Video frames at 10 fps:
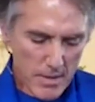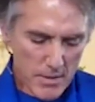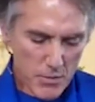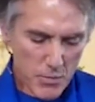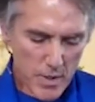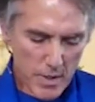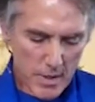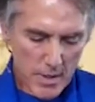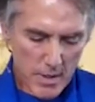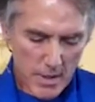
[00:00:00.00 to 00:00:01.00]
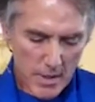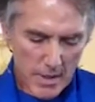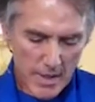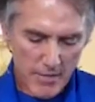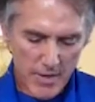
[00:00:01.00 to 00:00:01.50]
This week,
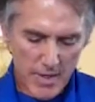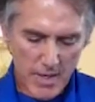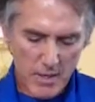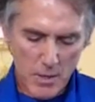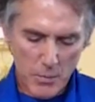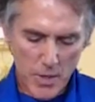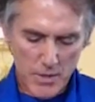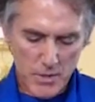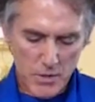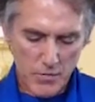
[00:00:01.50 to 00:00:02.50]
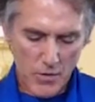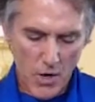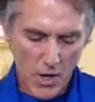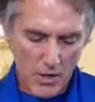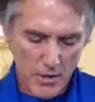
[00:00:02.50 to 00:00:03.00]
living in the presence of
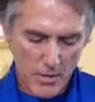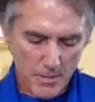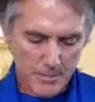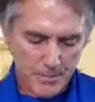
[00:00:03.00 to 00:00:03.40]
God.